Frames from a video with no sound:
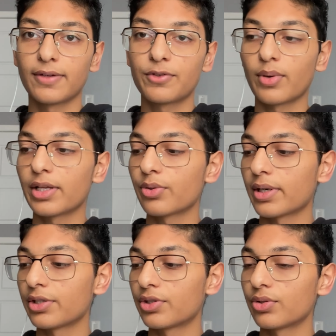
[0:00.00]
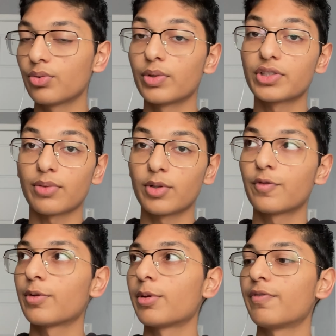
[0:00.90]
of 2022, which I will
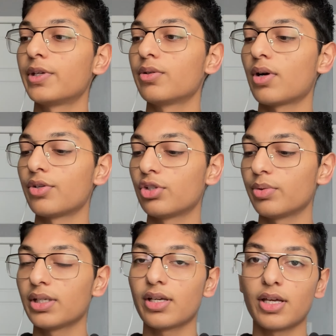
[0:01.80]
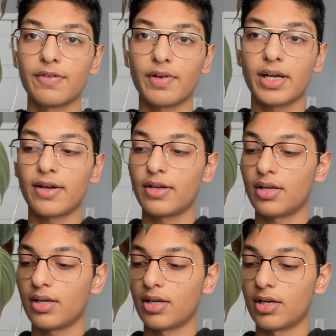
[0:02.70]
film a video on doing if
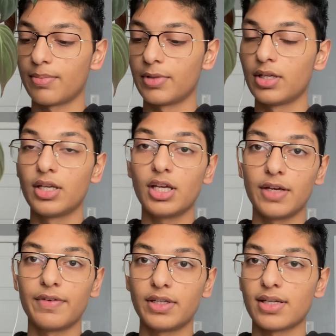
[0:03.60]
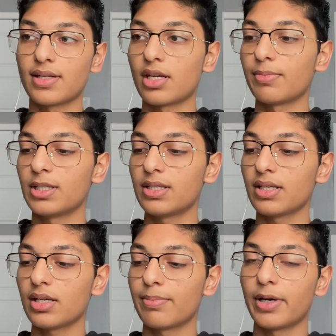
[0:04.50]
it does end up needing
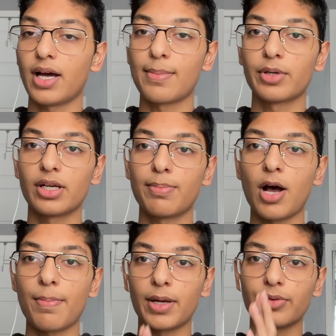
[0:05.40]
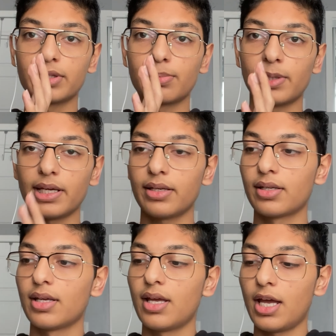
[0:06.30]
it. But I'm gonna pop out the plant,
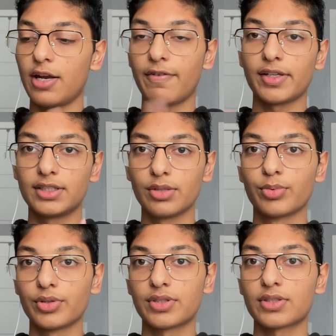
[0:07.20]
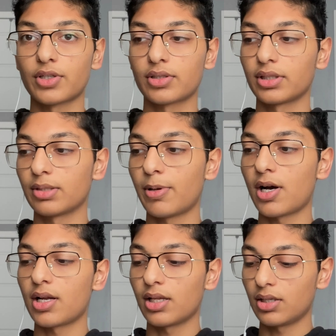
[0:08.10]
and if I see roots circling the
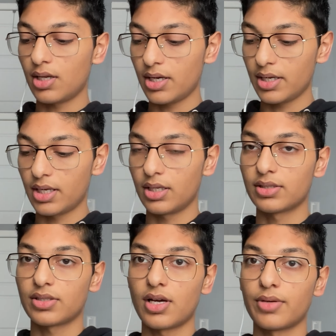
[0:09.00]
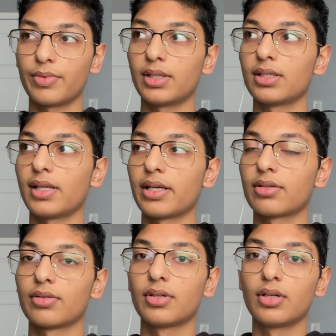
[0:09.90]
pot a lot and it's not really
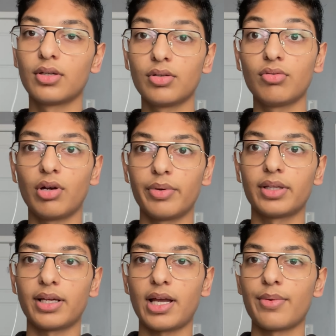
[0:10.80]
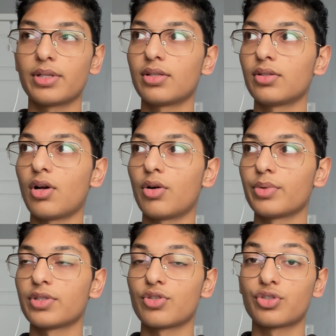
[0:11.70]
like growing like how it
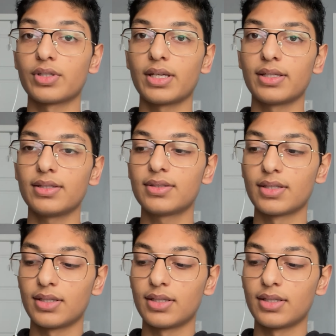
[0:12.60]
always usually is,